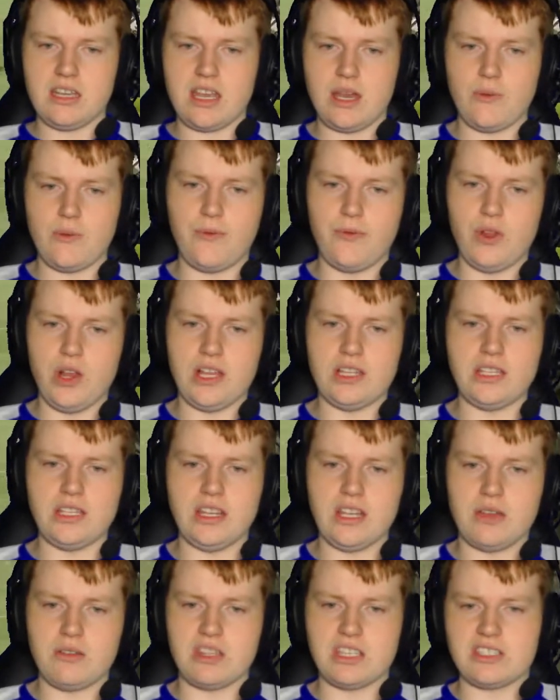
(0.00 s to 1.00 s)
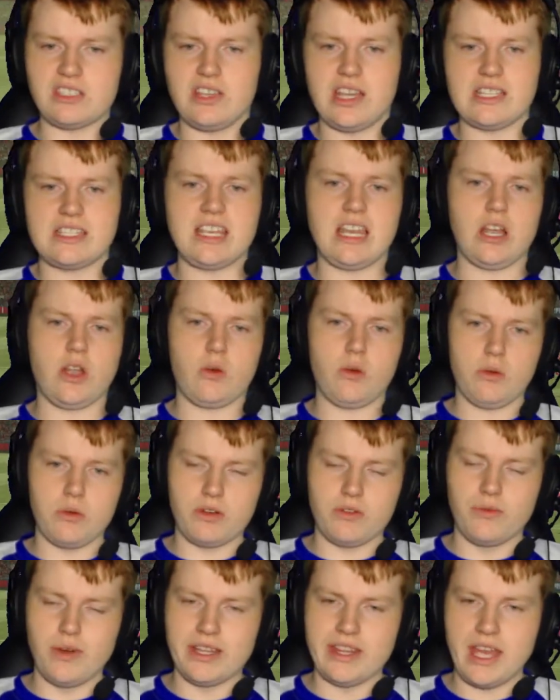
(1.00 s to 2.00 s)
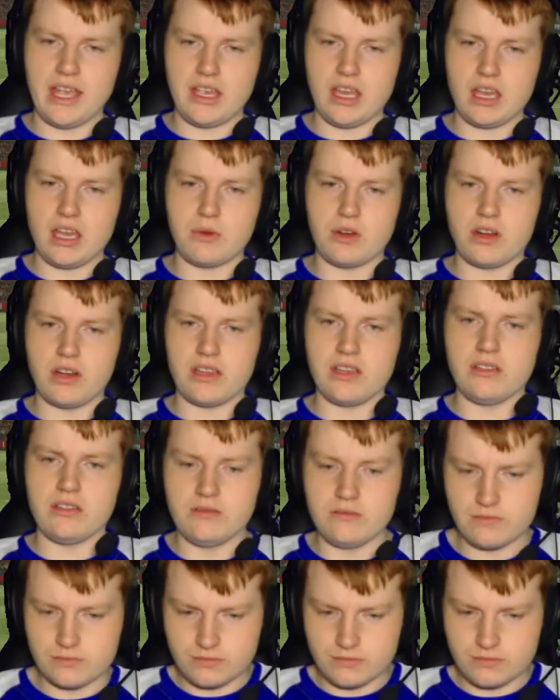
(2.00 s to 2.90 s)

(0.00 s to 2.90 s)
and came flying in there with a slide tackle, we would have won that game, I reckon.